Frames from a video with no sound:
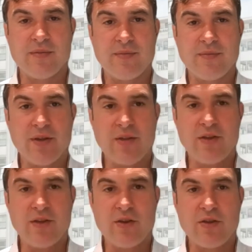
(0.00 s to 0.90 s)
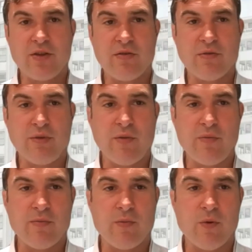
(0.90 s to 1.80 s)
The Ukraine
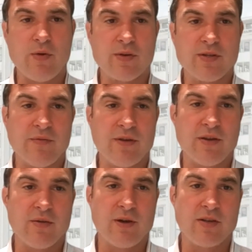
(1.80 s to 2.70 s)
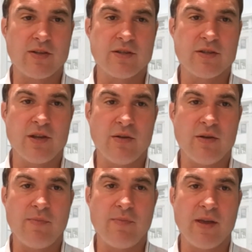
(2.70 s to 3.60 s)
war is having a
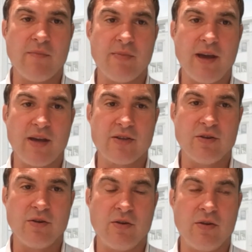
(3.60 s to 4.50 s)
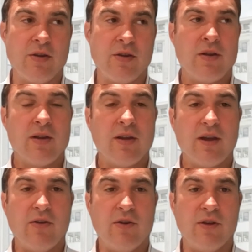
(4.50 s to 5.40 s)
big impact on
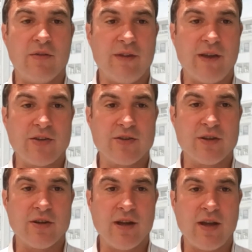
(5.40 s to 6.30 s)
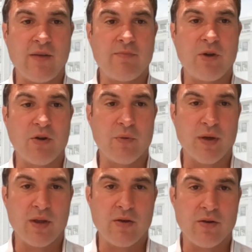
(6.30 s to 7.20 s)
inflation and
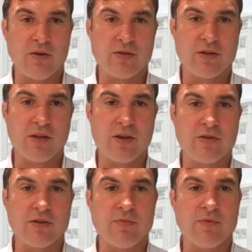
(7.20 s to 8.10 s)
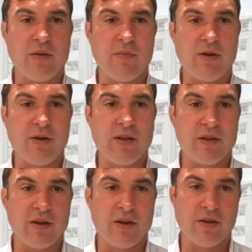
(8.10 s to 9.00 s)
borrowing costs. I think those are the
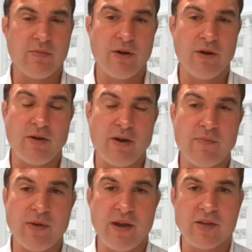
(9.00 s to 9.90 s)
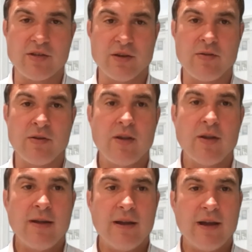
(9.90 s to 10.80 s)
primary impact. So
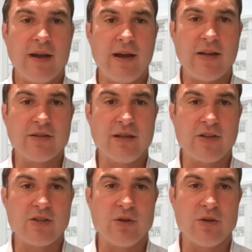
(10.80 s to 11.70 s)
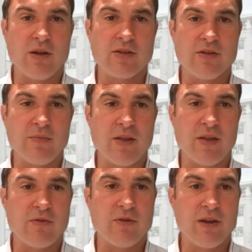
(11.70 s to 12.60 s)
as Joel has sort of been
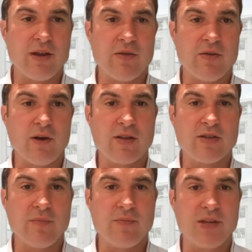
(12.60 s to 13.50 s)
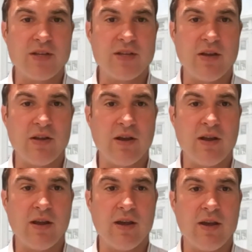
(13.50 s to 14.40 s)
through in quite some detail
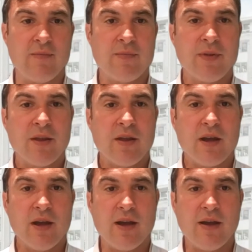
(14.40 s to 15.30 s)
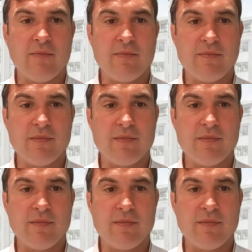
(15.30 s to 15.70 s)
earlier, that